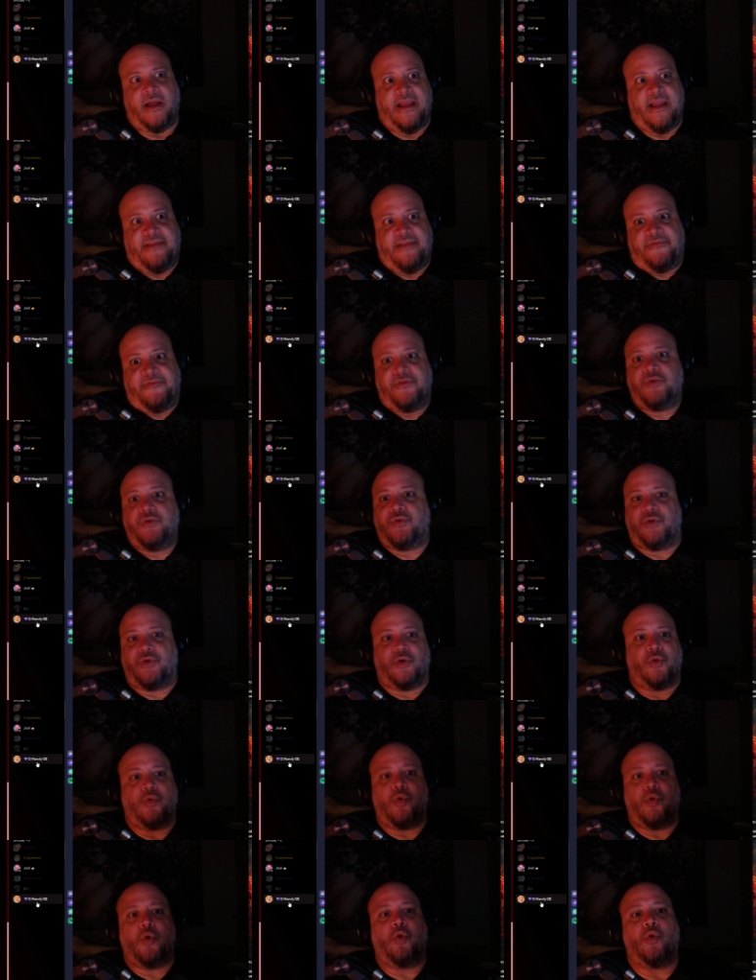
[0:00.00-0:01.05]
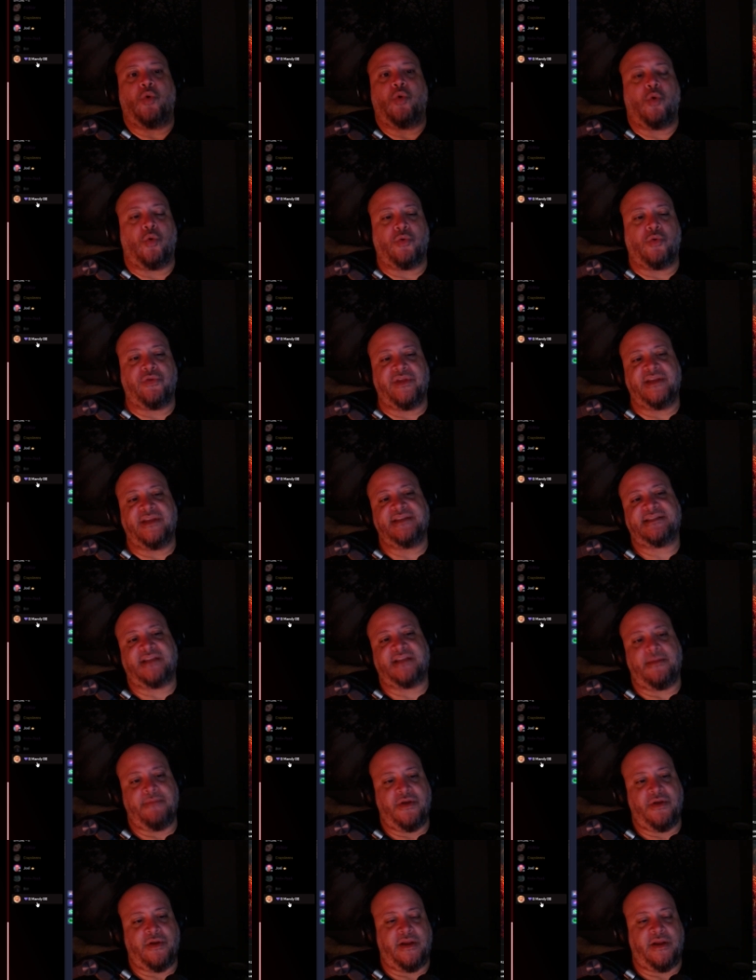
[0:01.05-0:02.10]
food or these
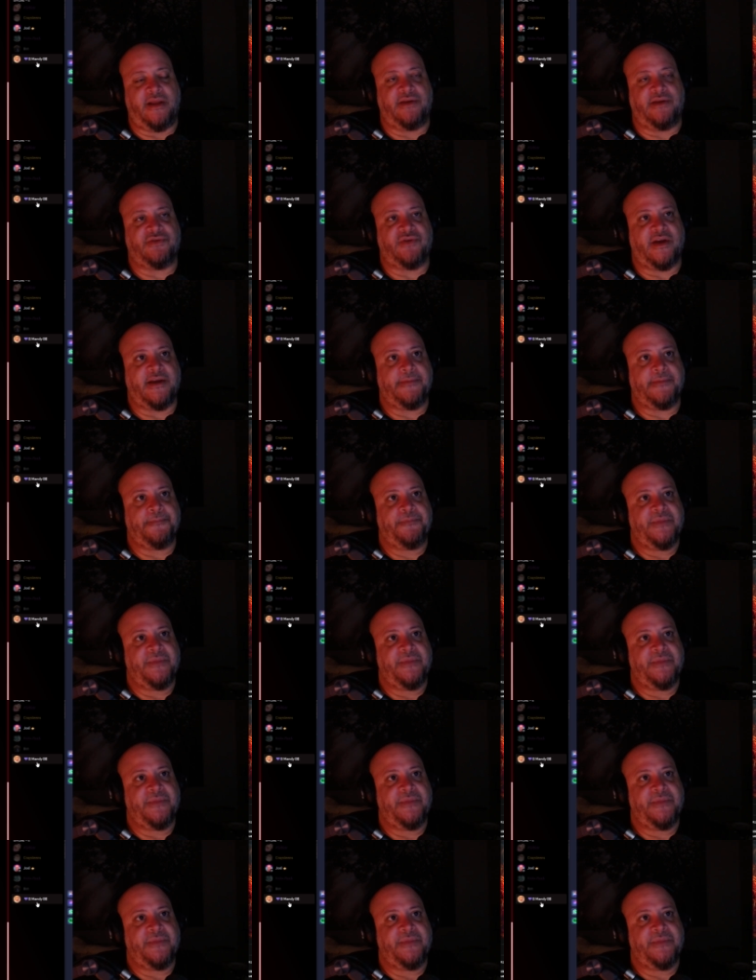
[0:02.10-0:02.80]
communities, right?